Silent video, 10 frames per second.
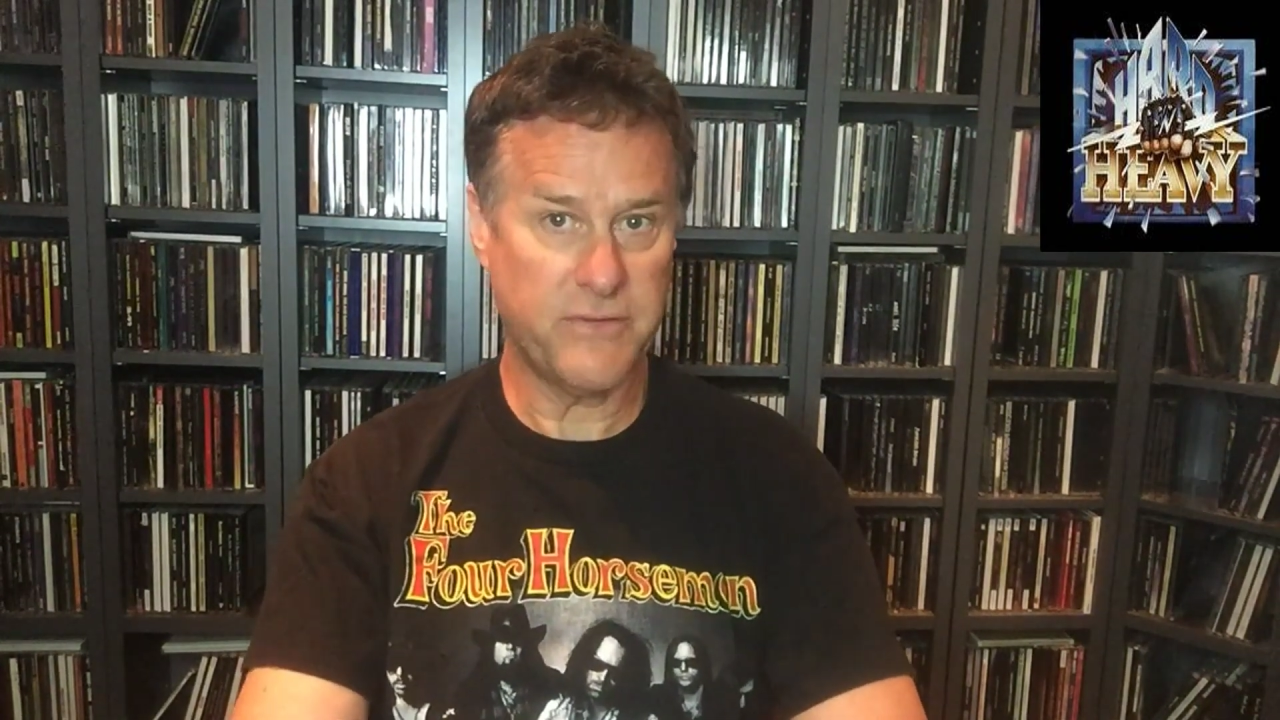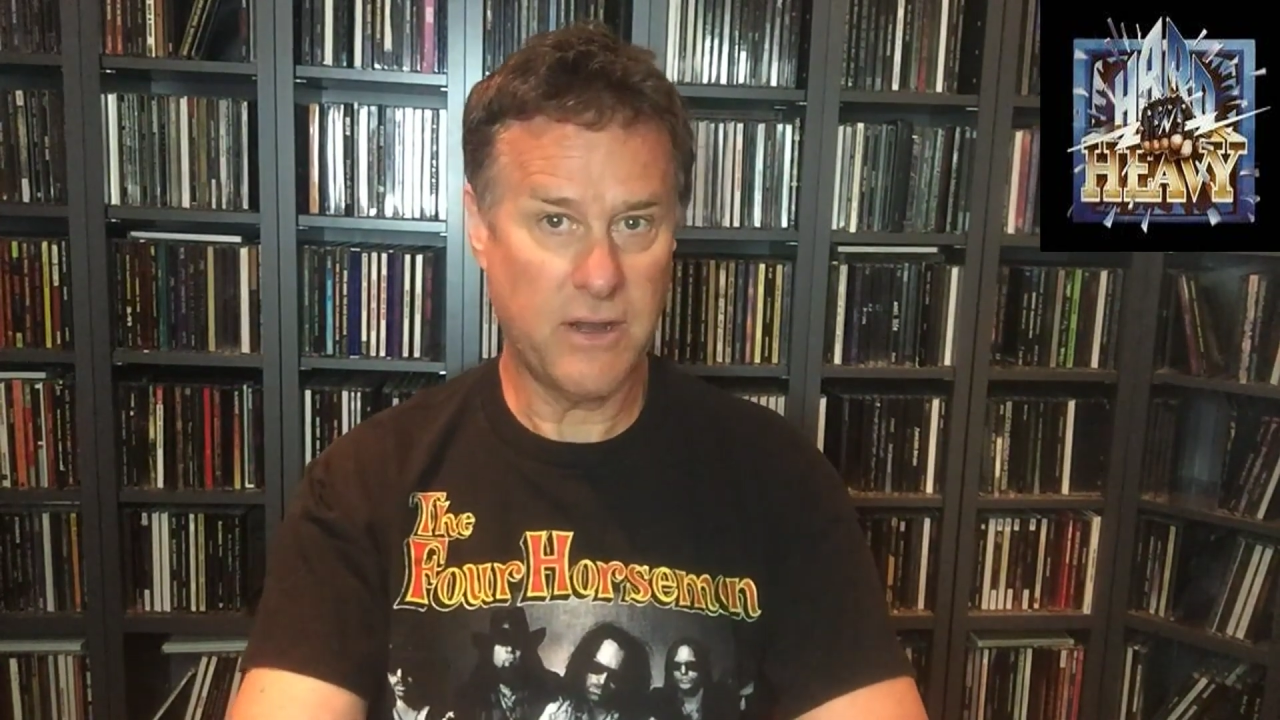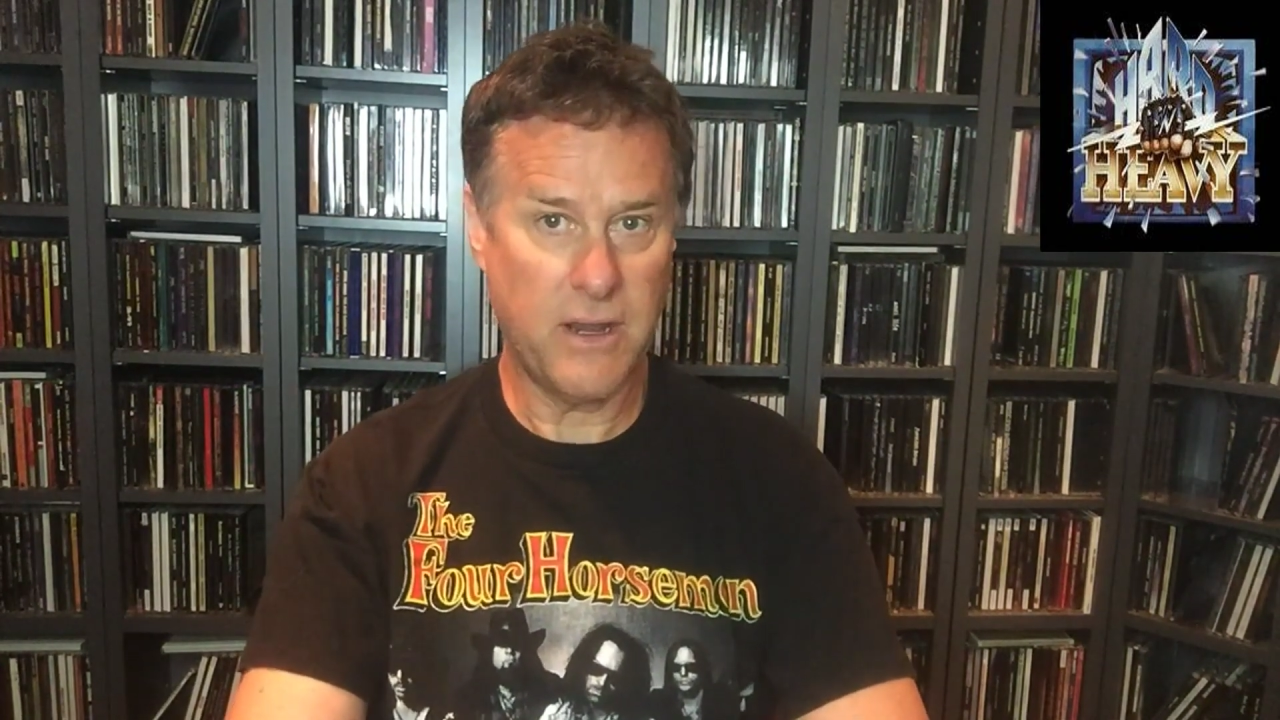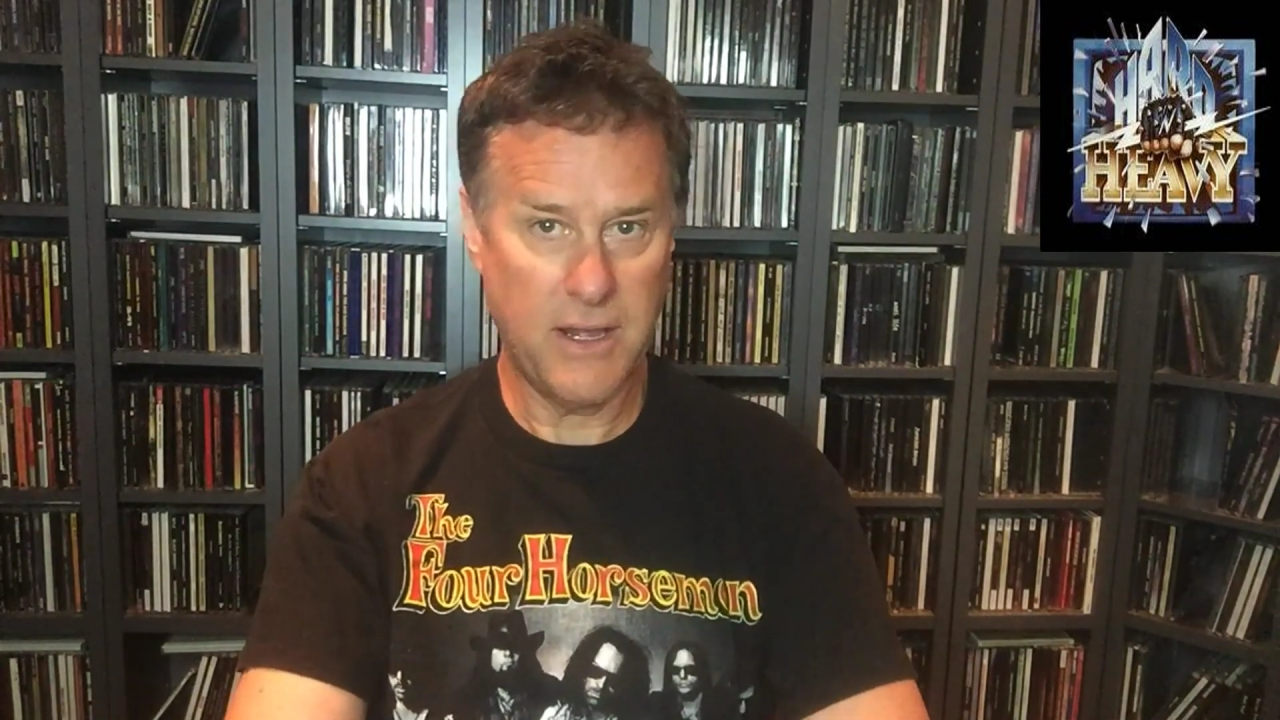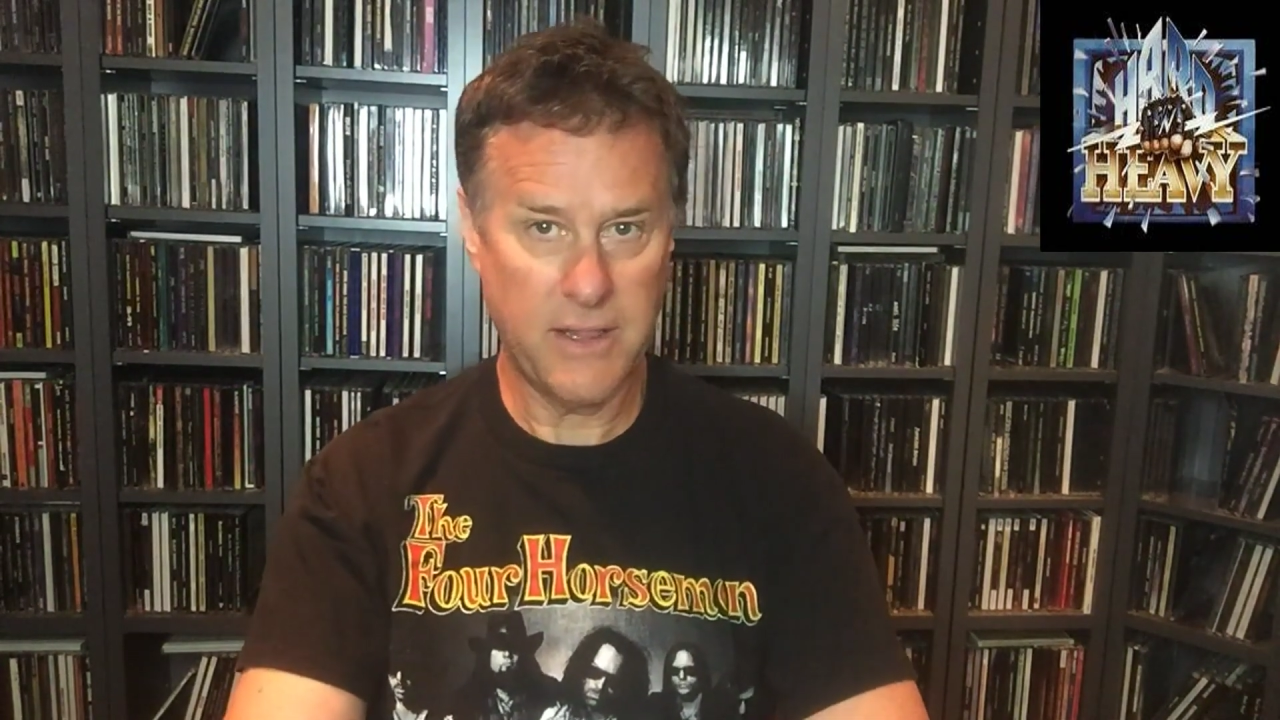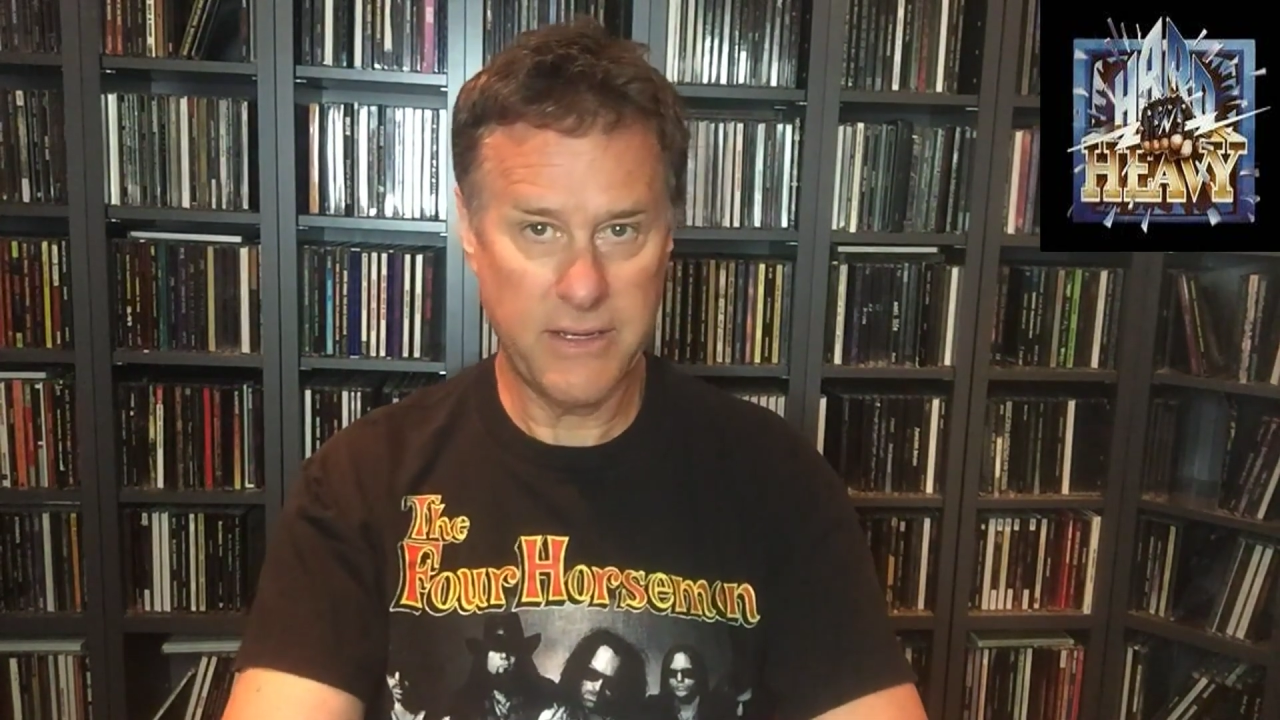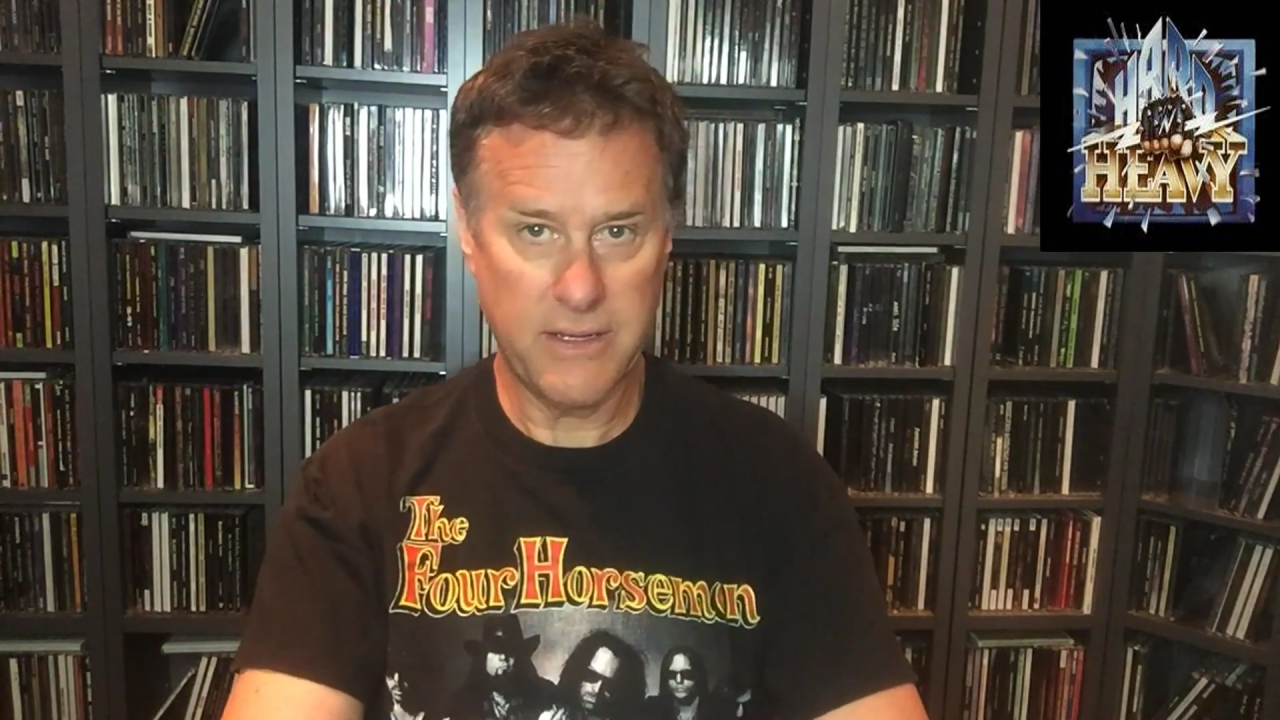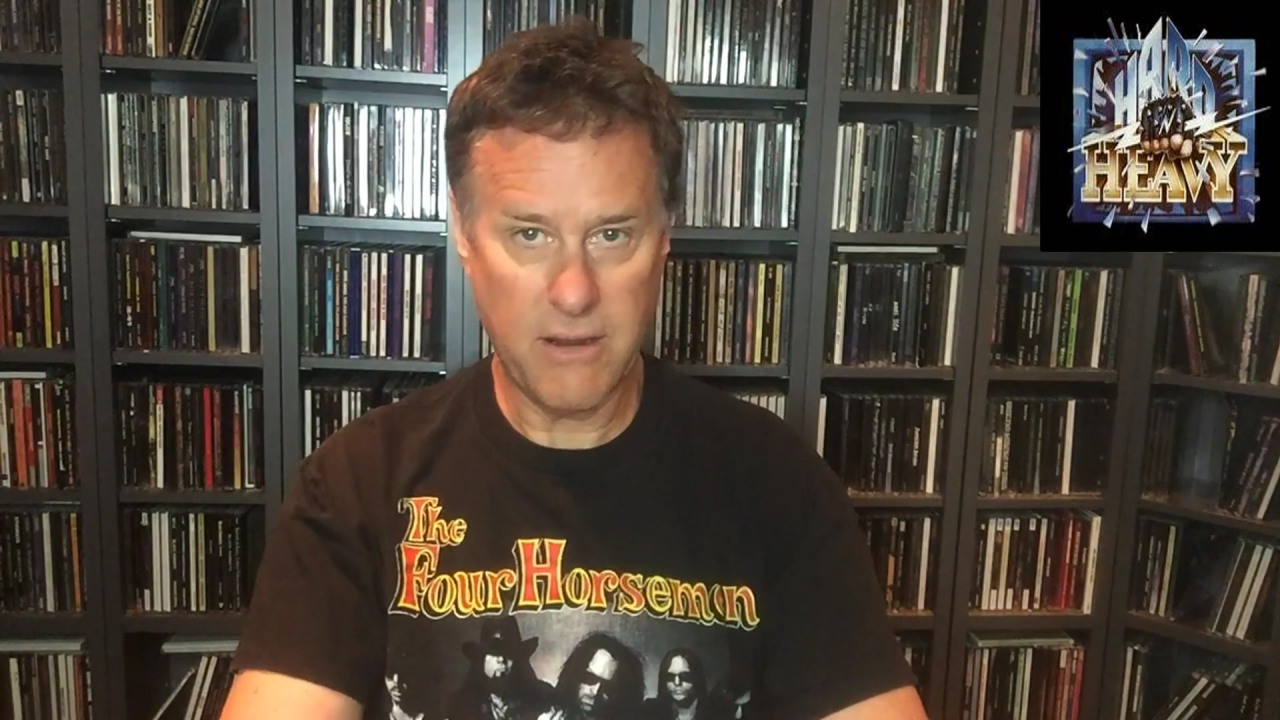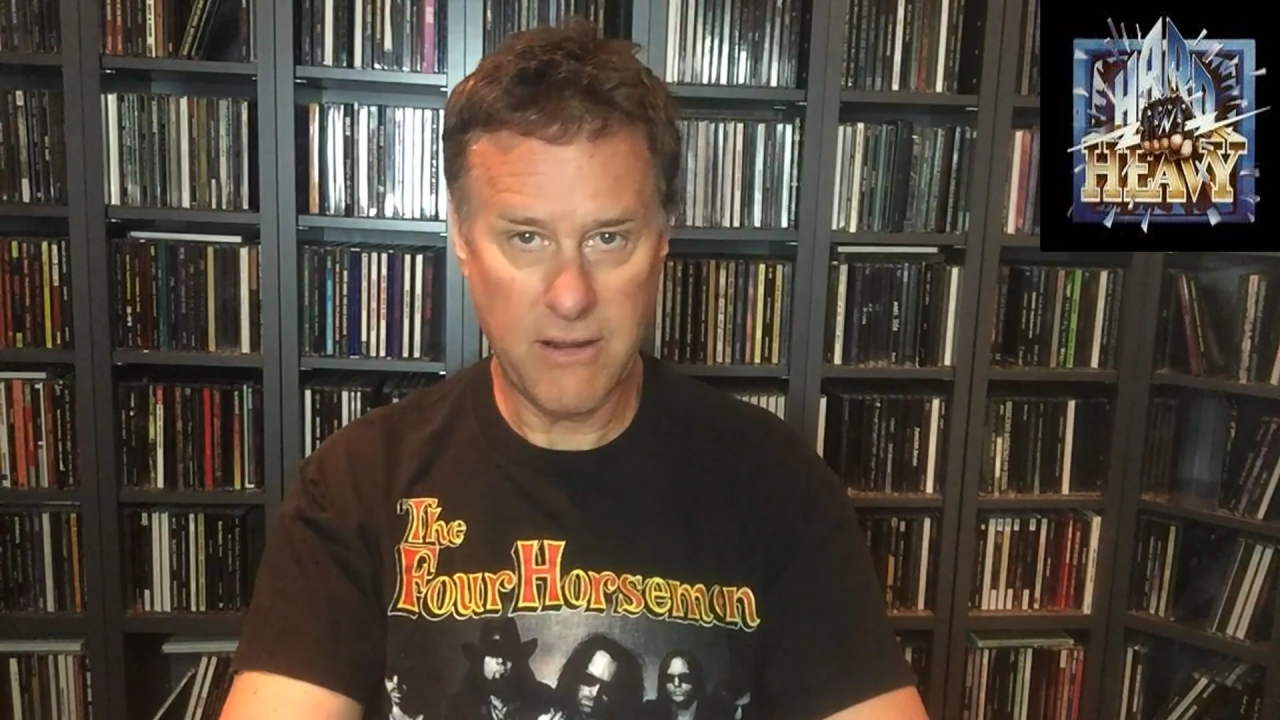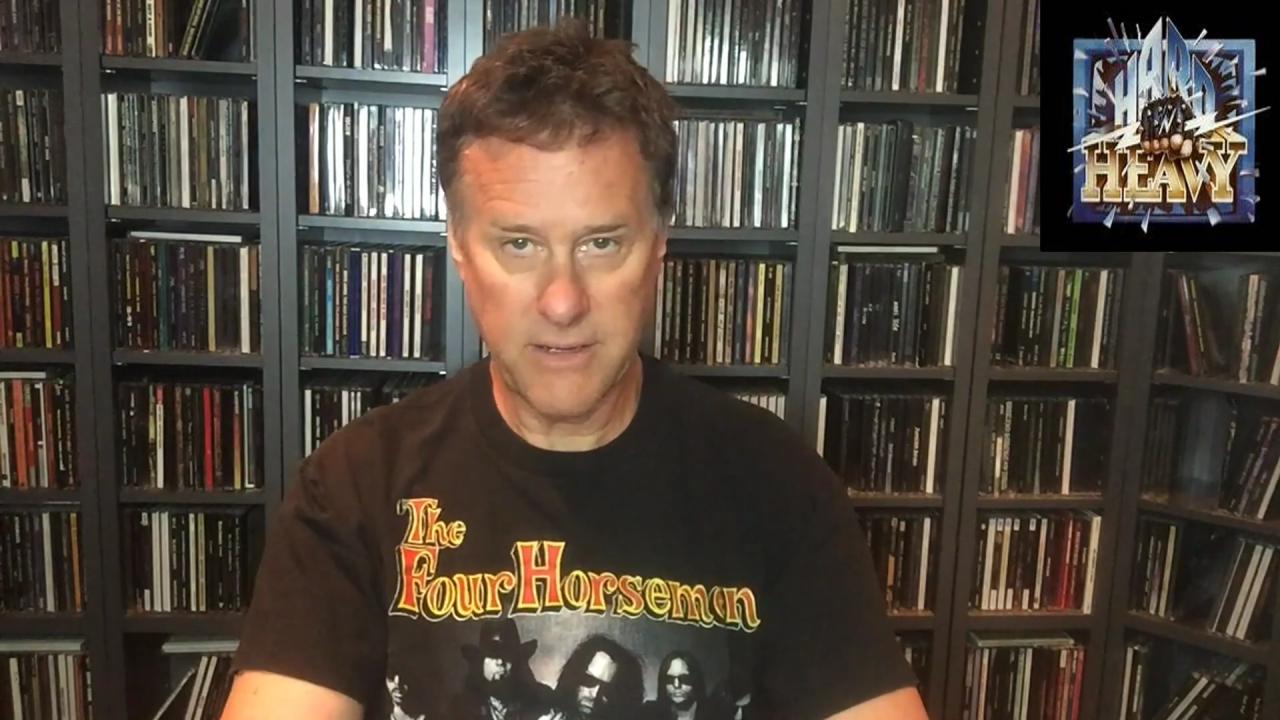our highlighted
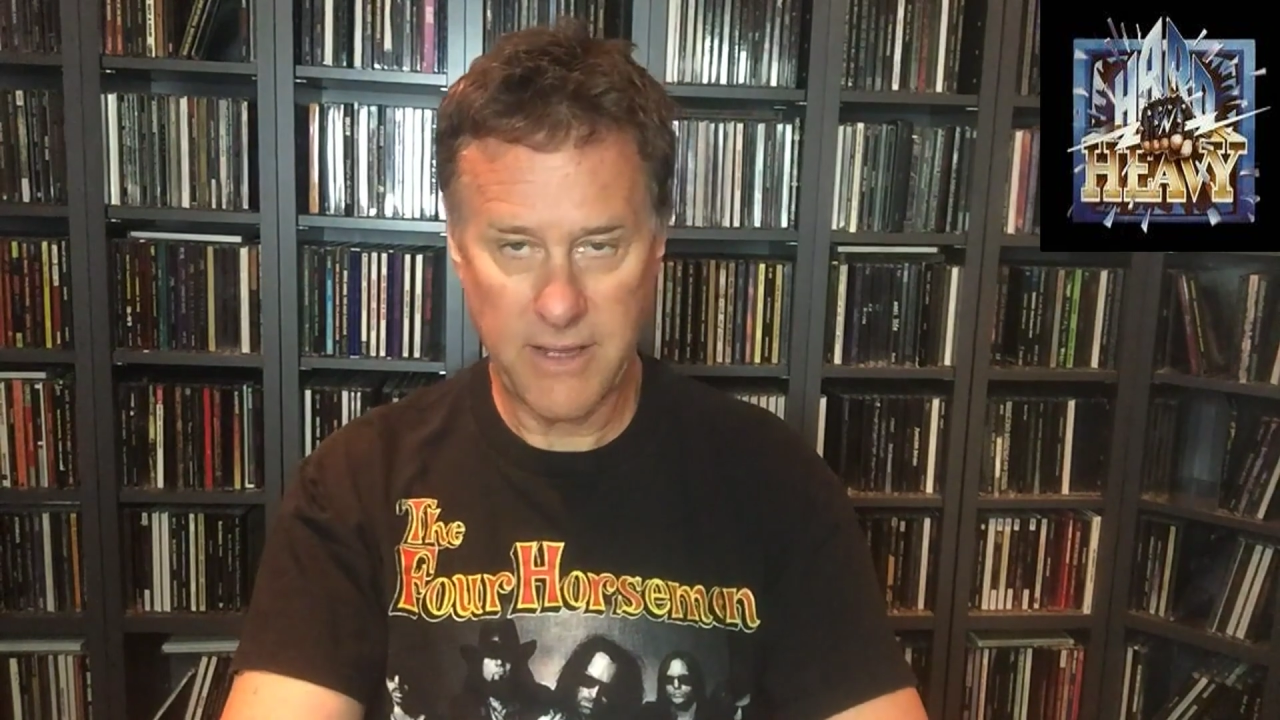hard